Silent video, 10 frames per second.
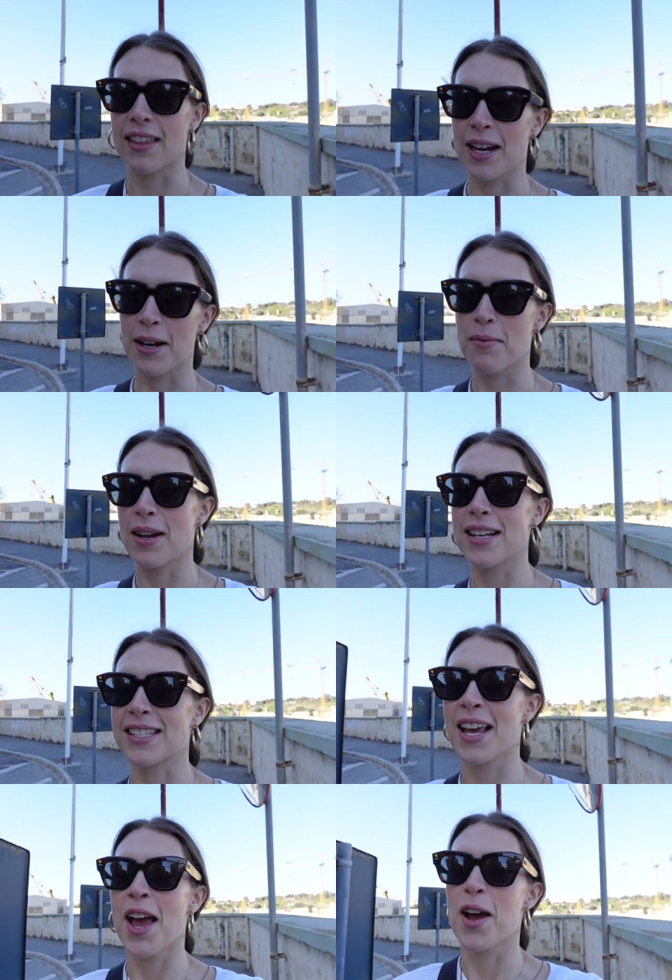there was
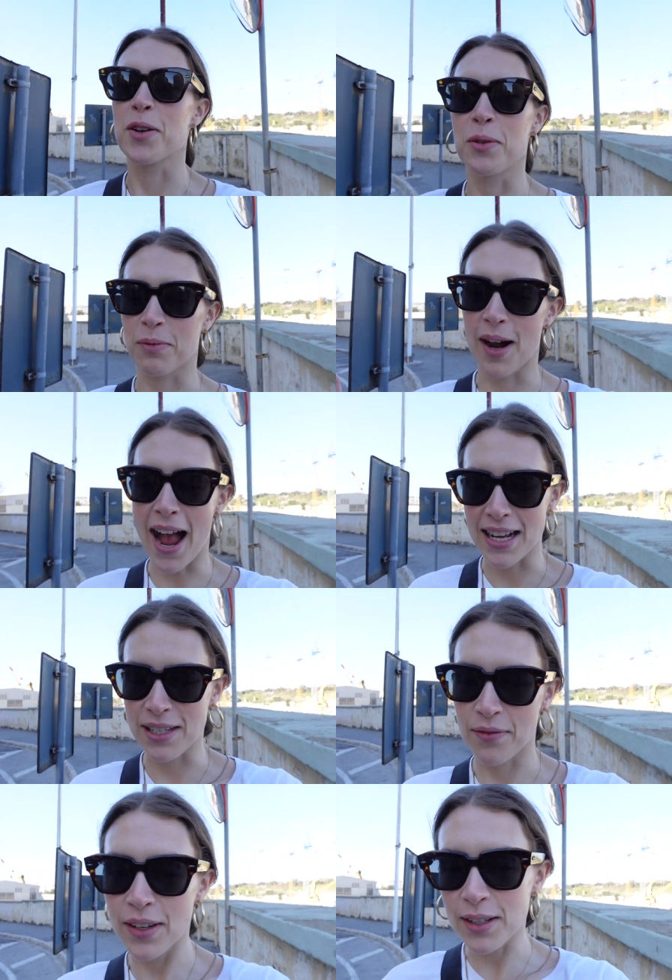grass
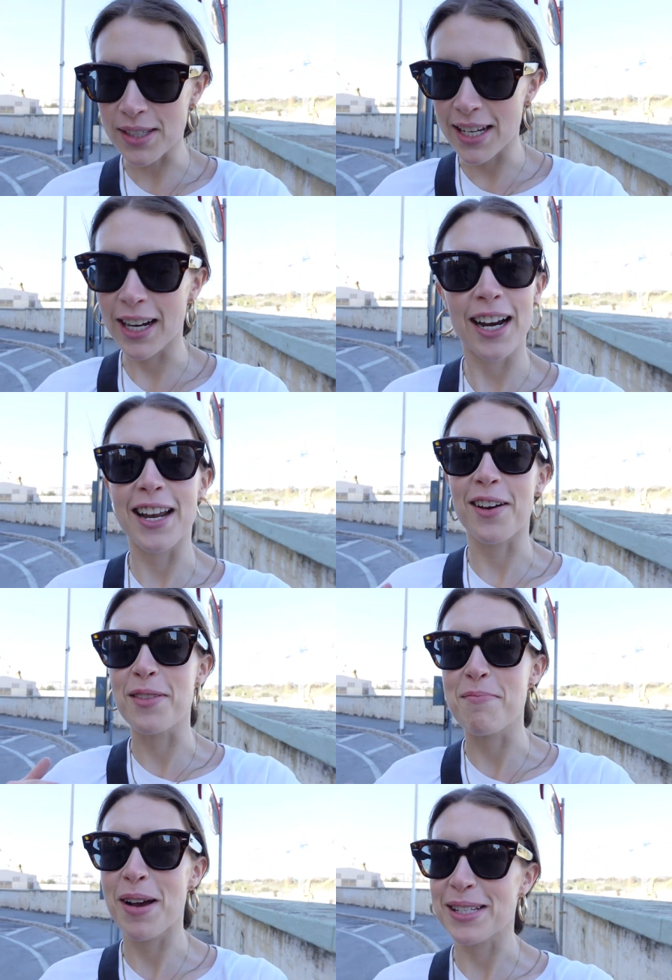fields here and on
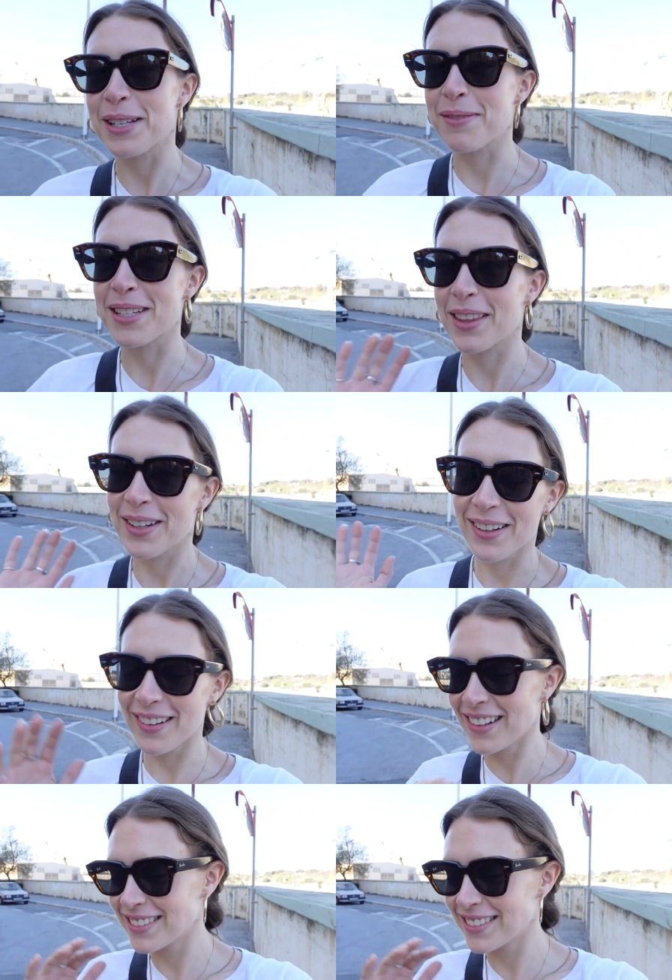the bus there was a little